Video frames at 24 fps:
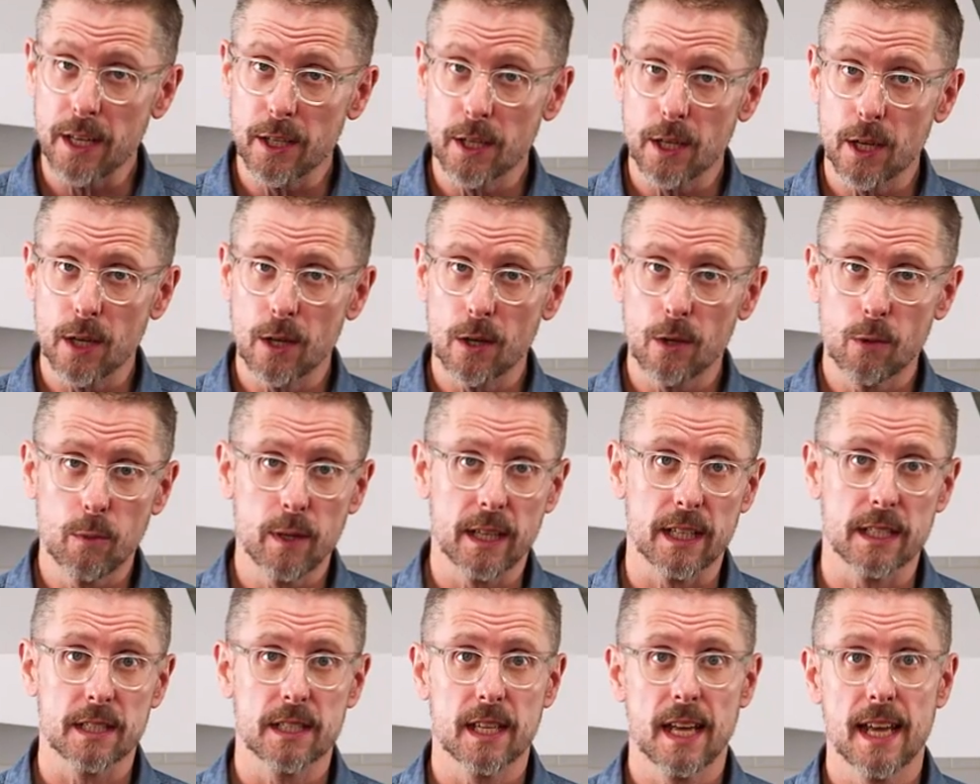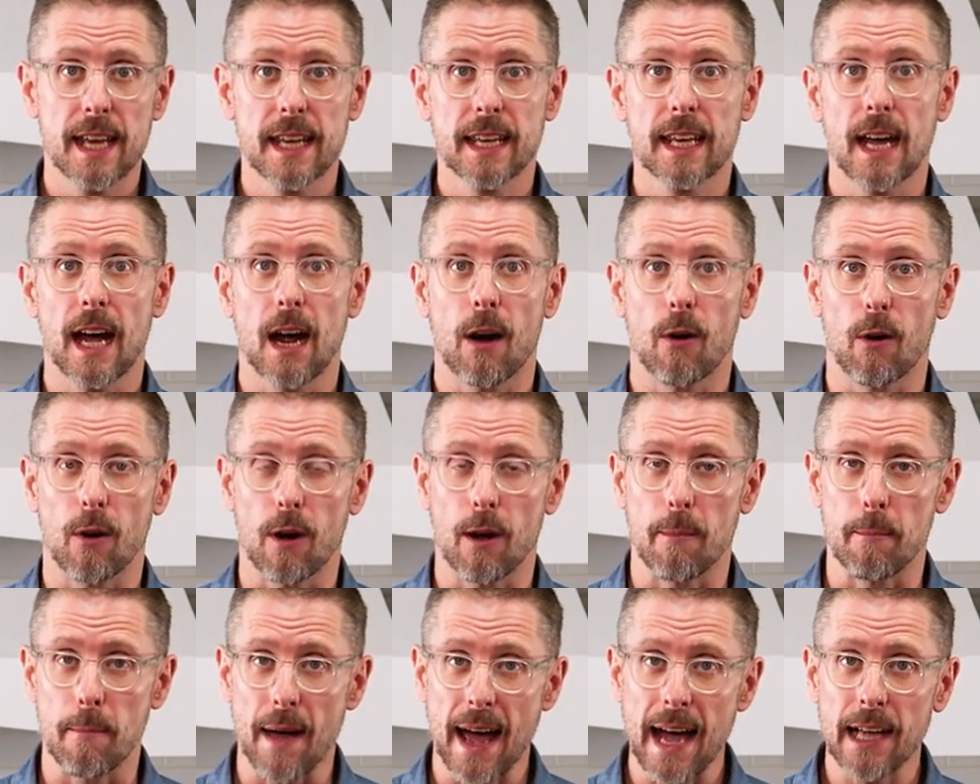to go. We can take our
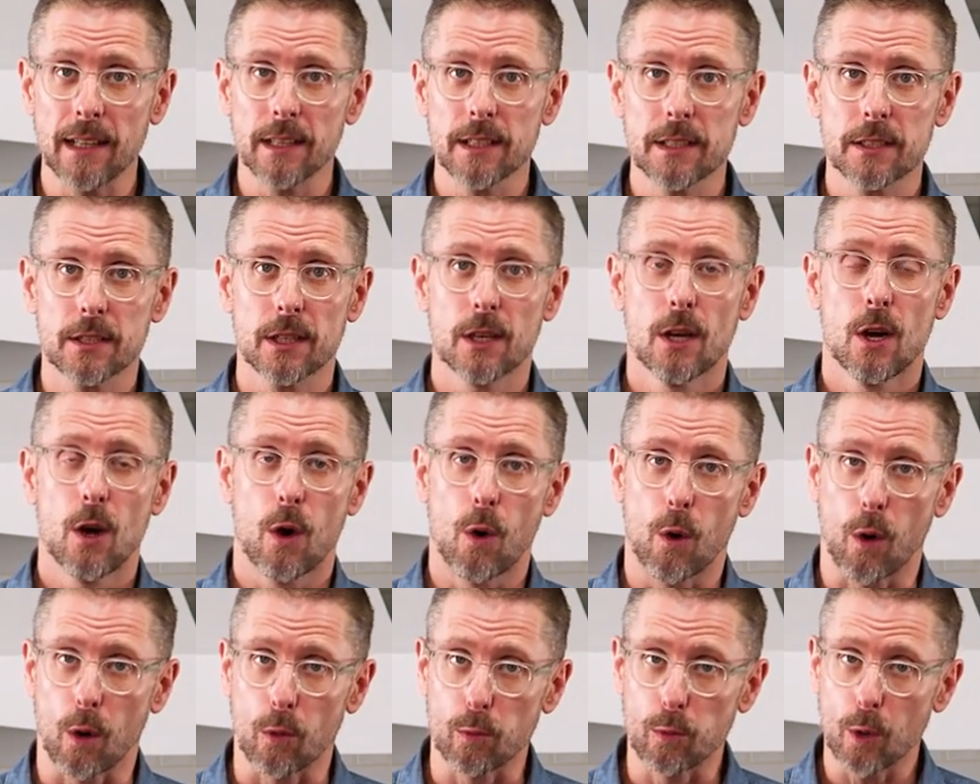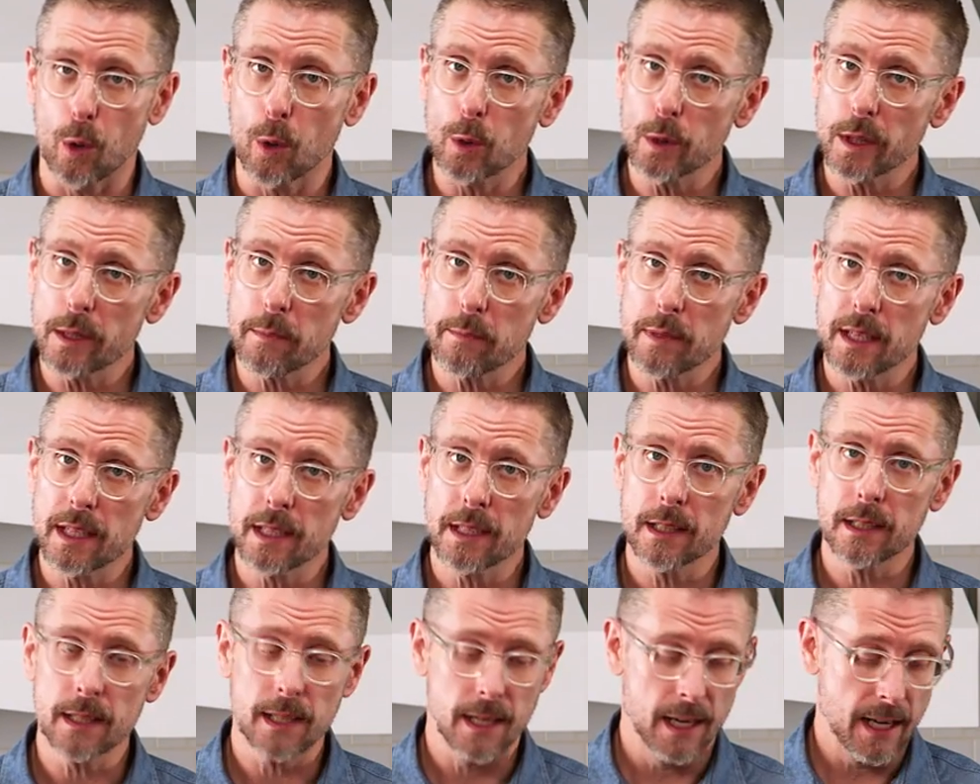uh, mallet or a rolling
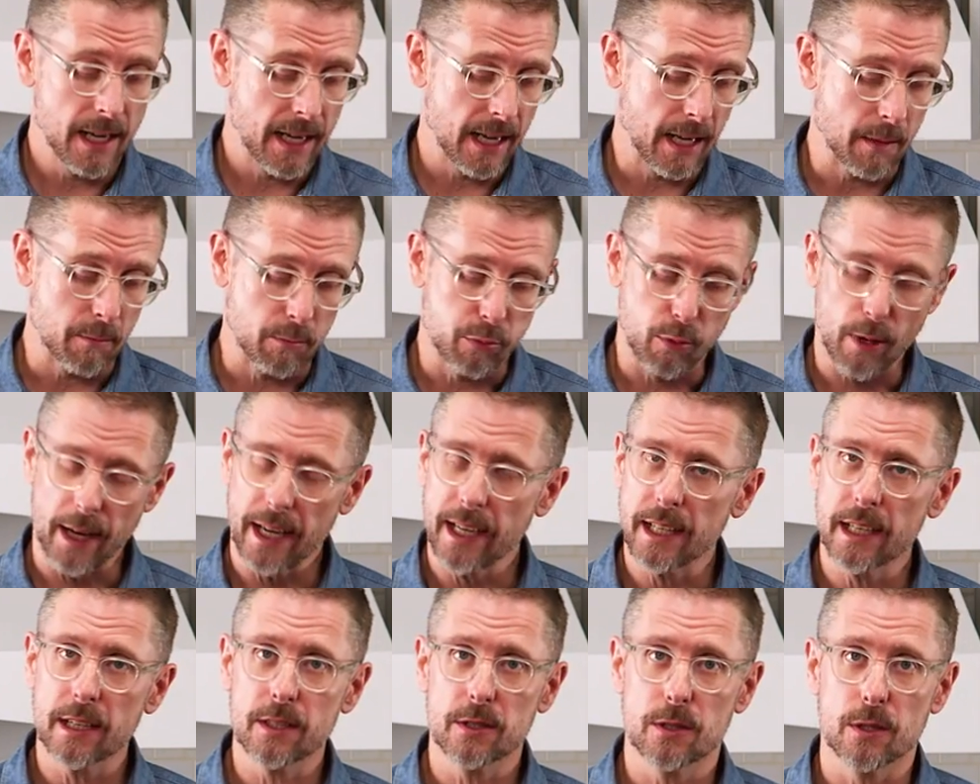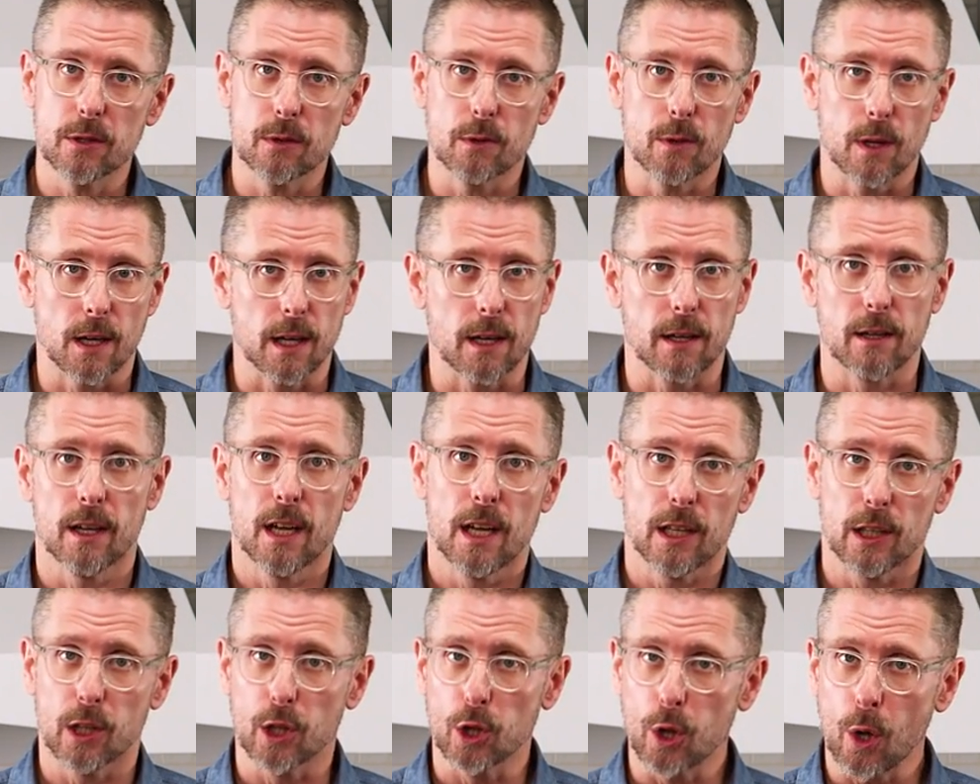pin and break it into uh,
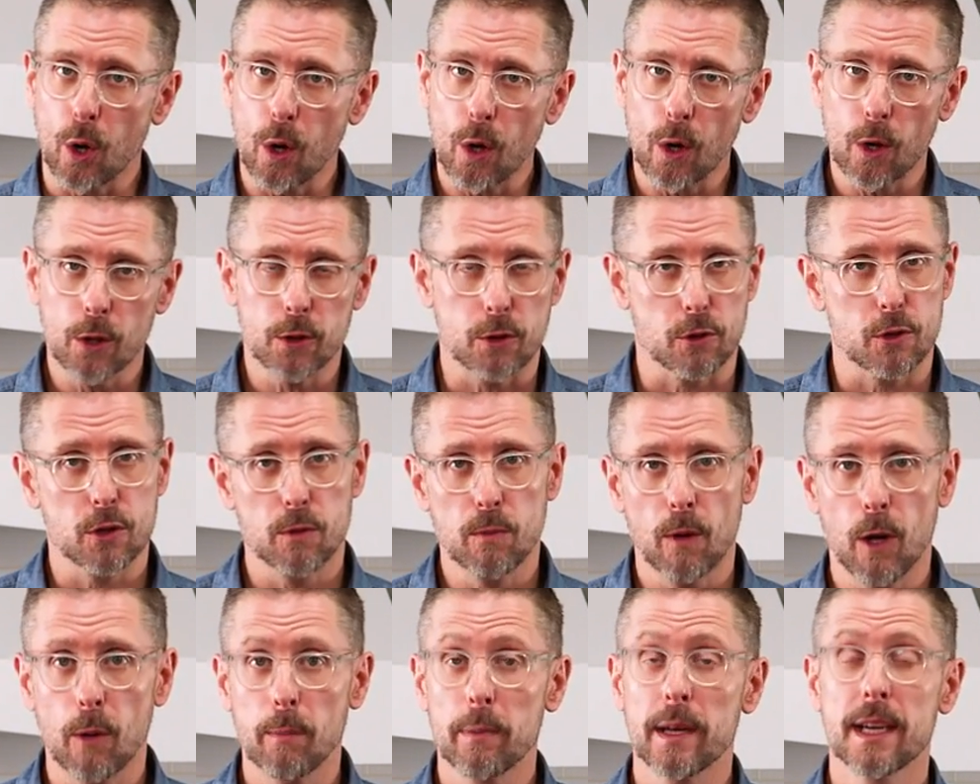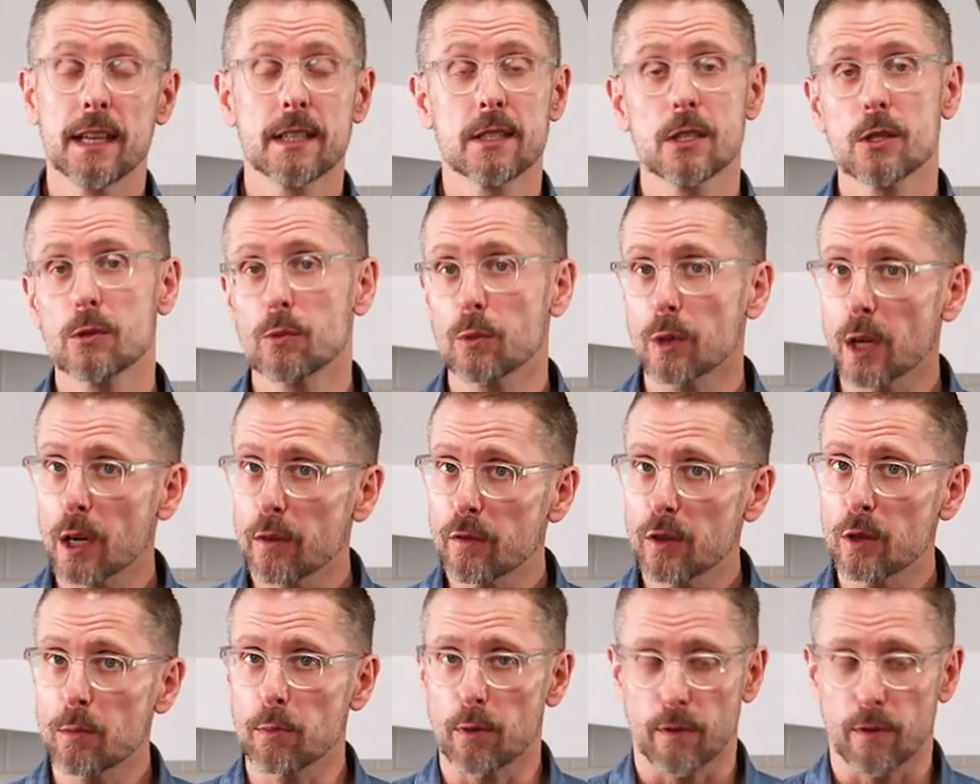large or small pieces, whatever you